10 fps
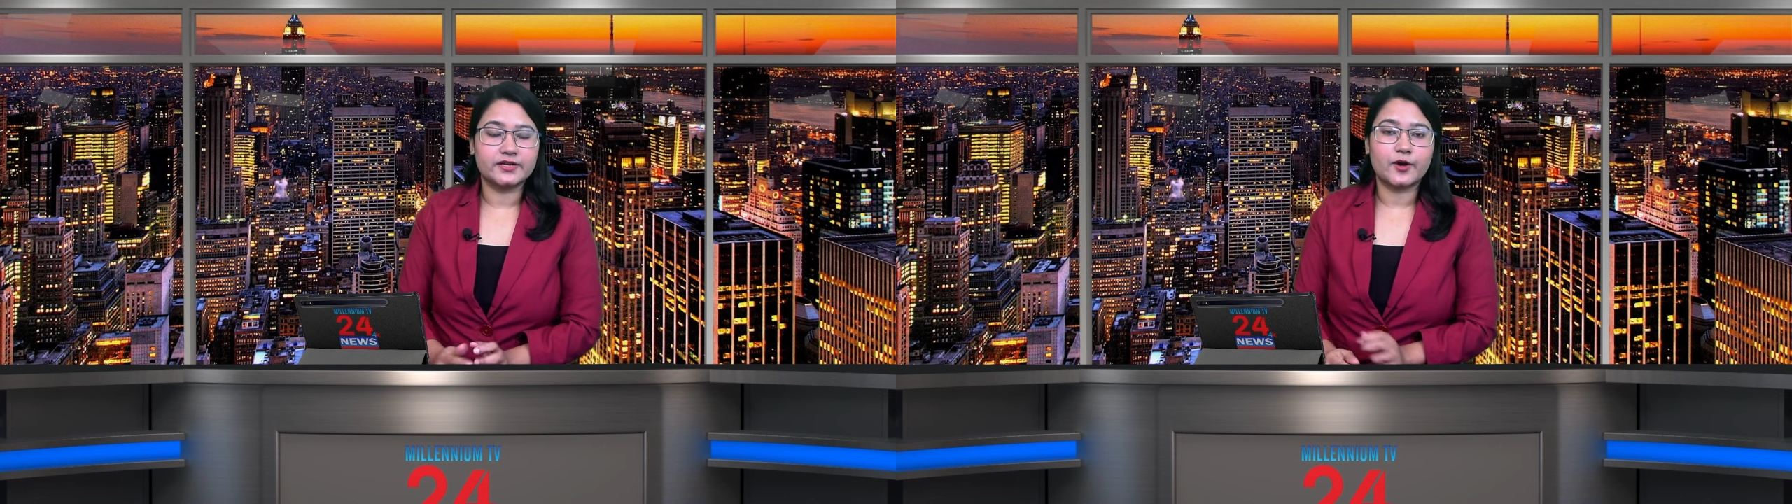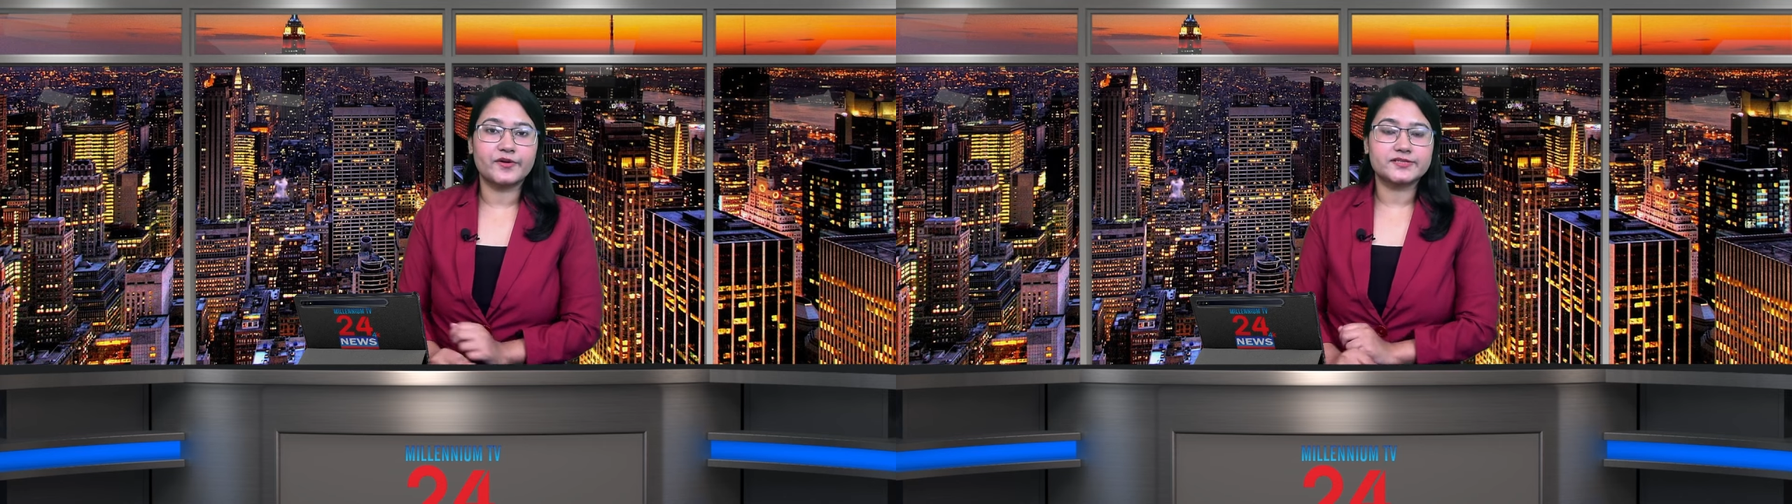
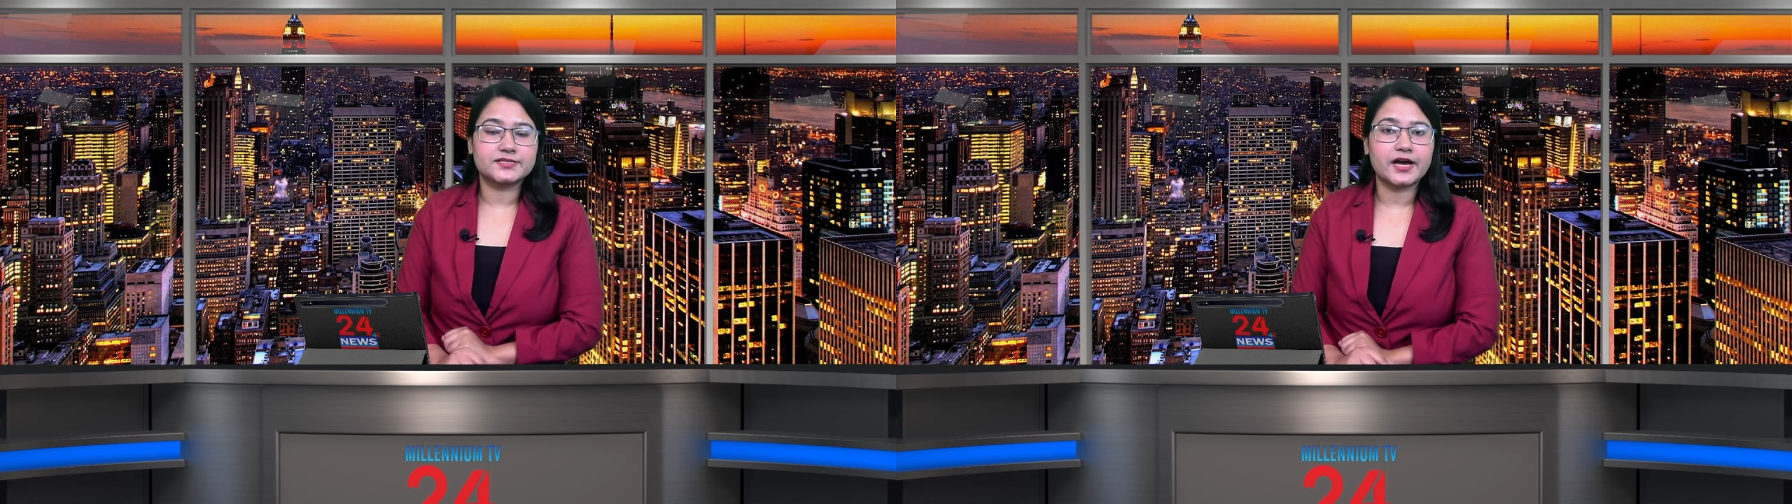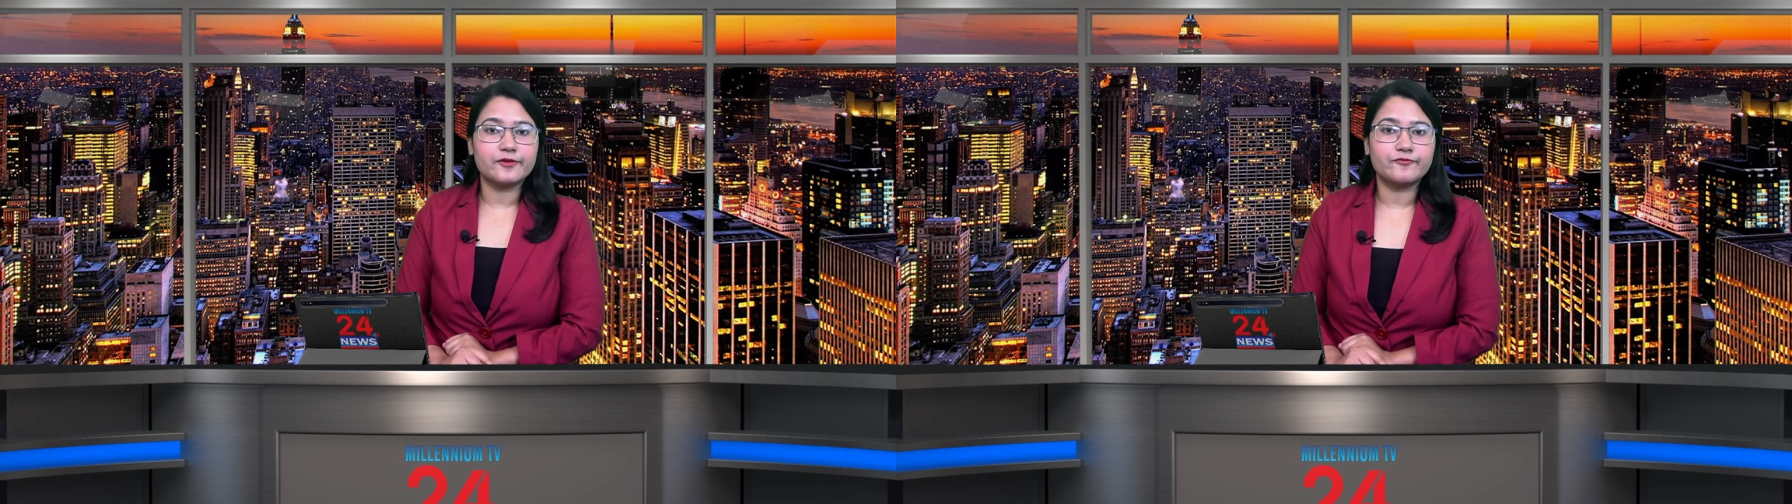Now it's
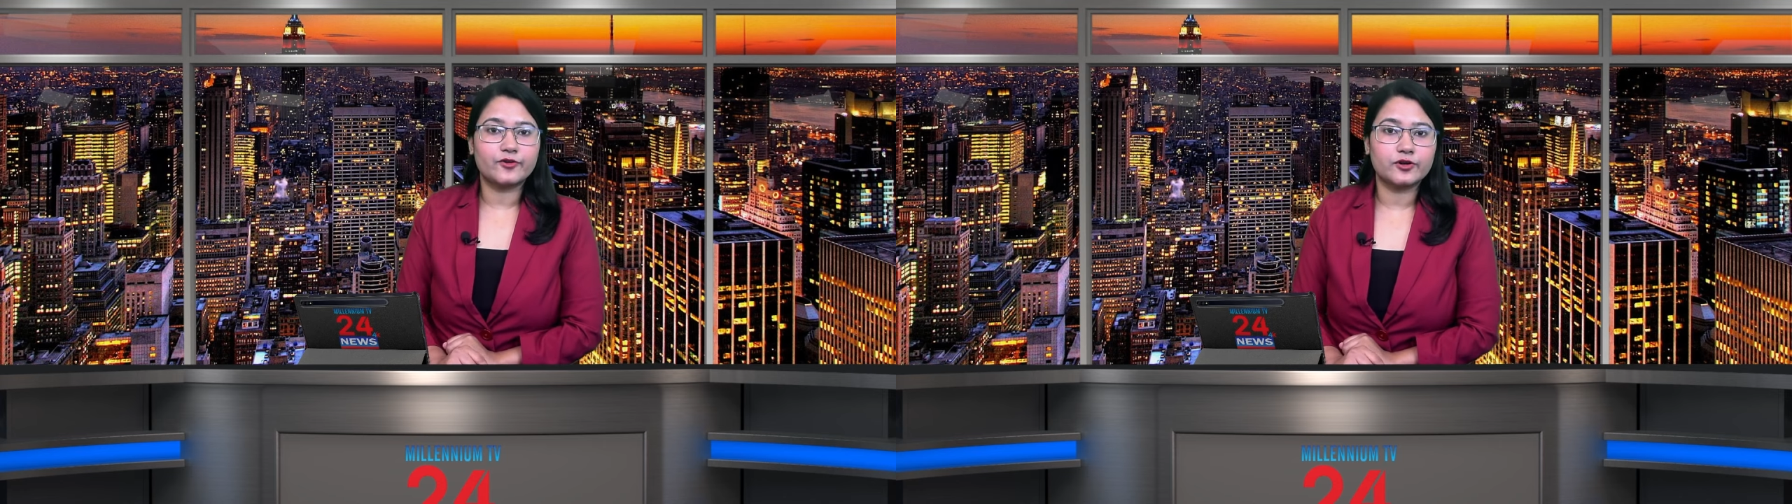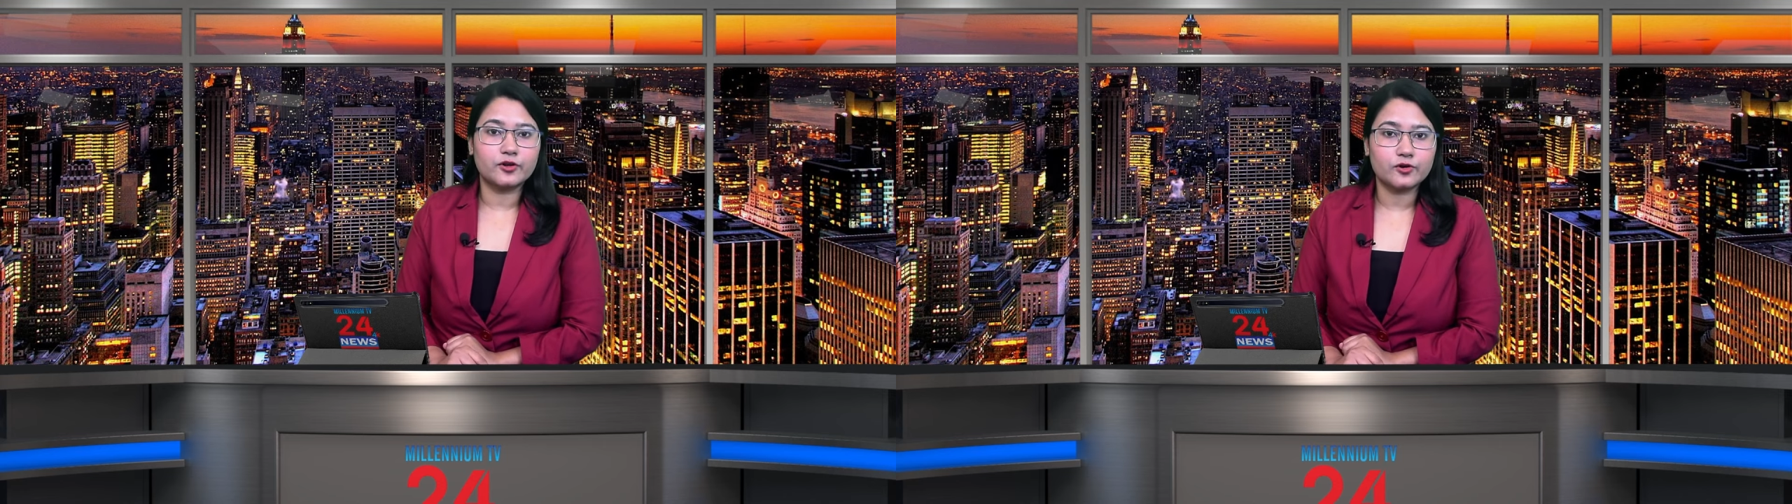time
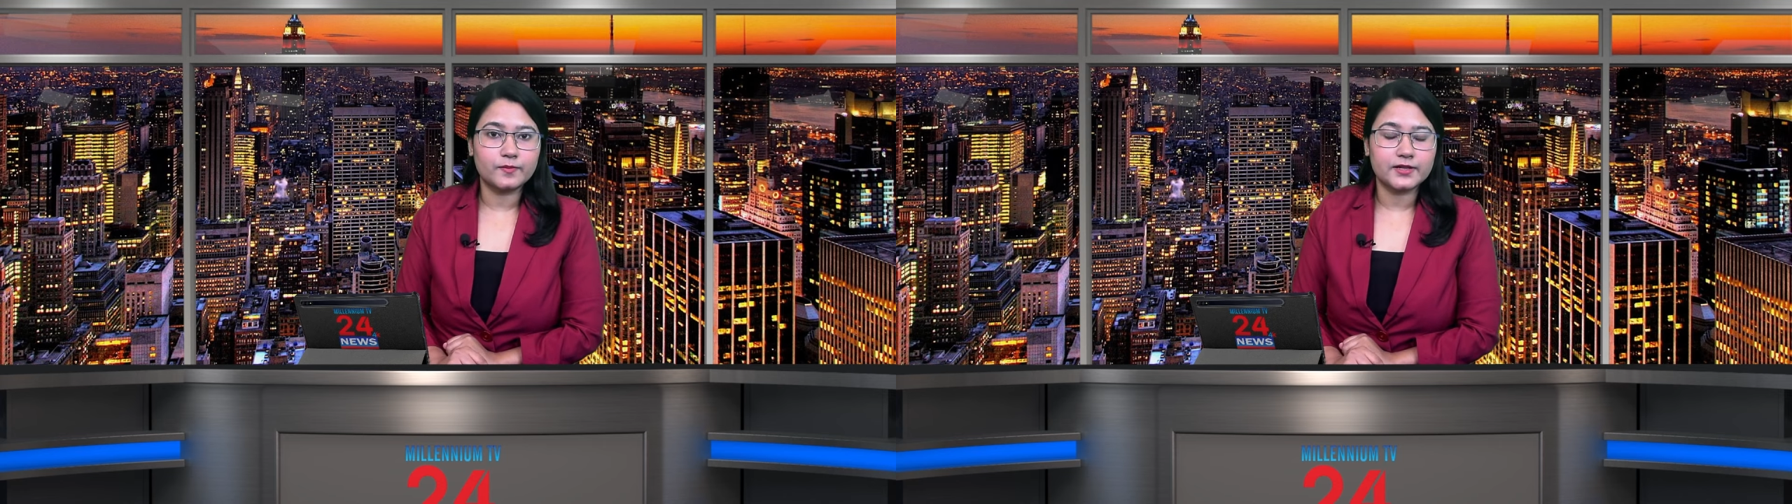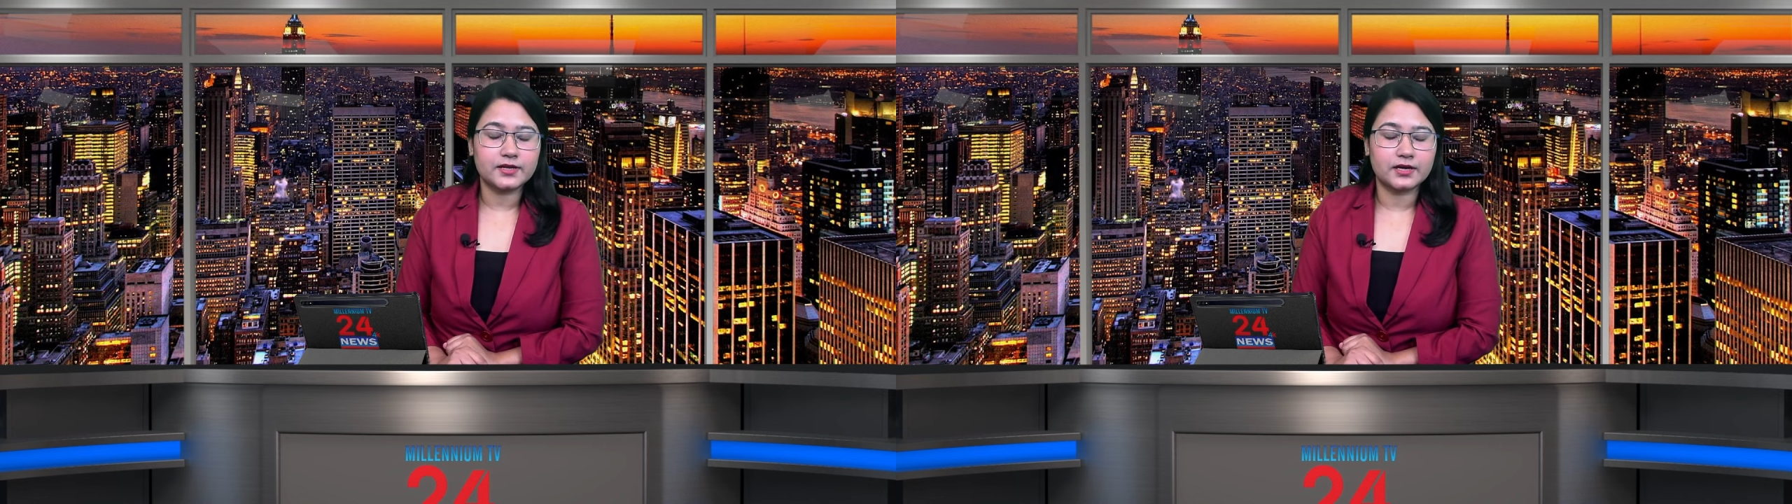for global